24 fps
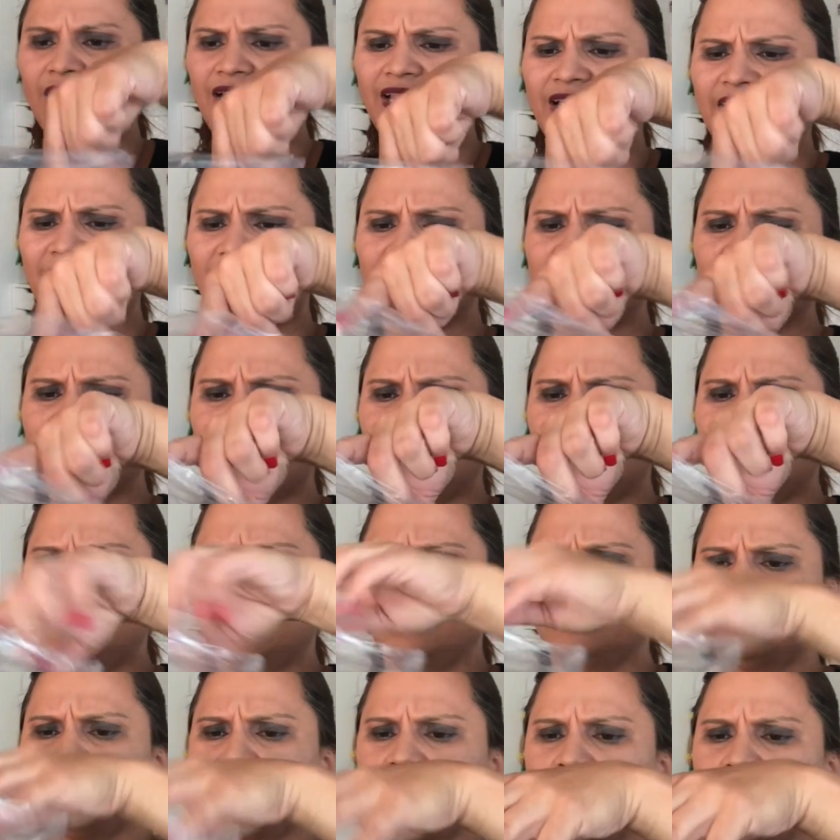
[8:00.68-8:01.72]
like I said,
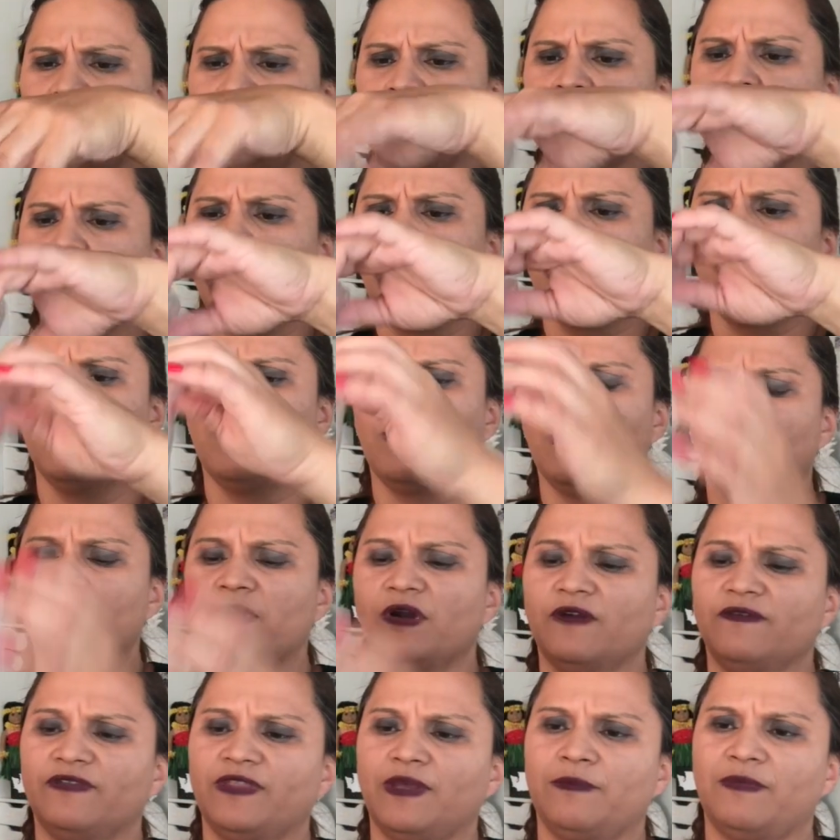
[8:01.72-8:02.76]
it's a
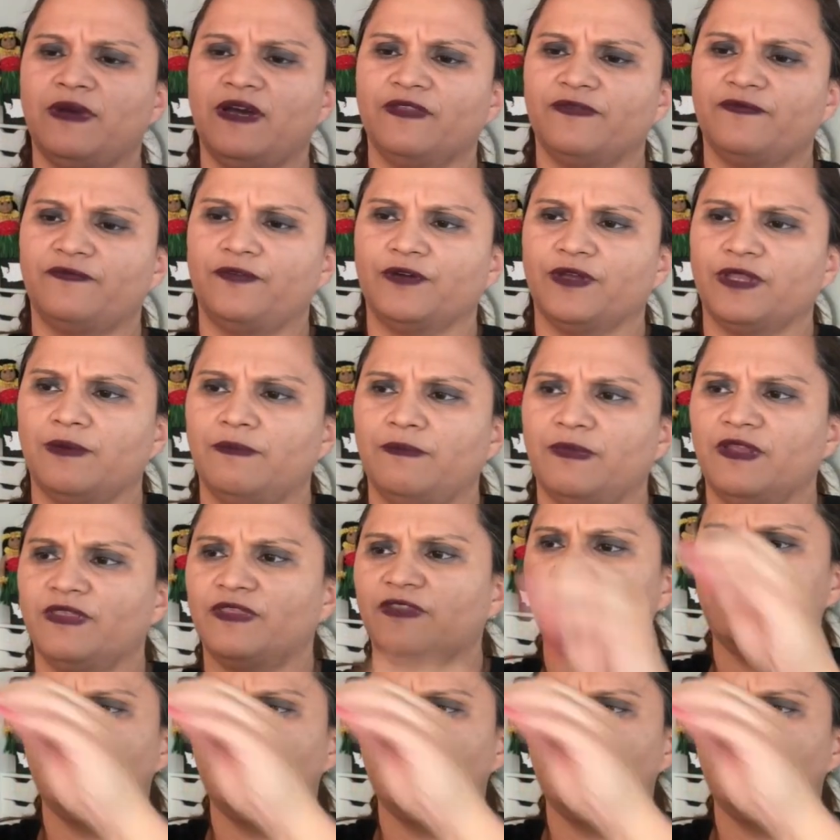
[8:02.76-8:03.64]
warmer of the month for the month